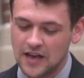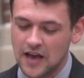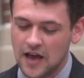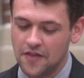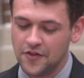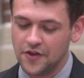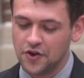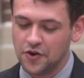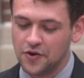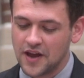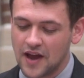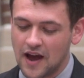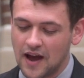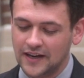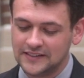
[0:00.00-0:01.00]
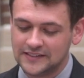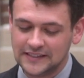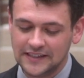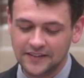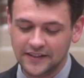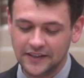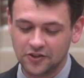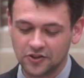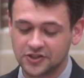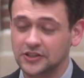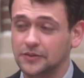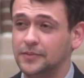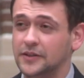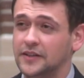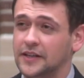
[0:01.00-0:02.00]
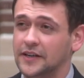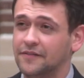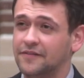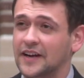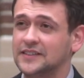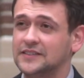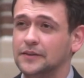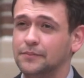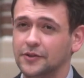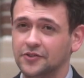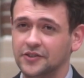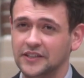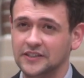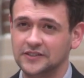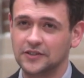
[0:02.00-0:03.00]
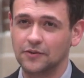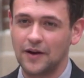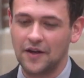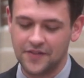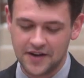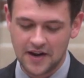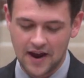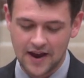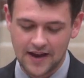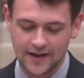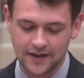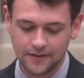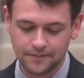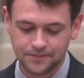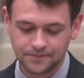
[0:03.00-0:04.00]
and the unit IT and leadership in the affected buildings around the Diag.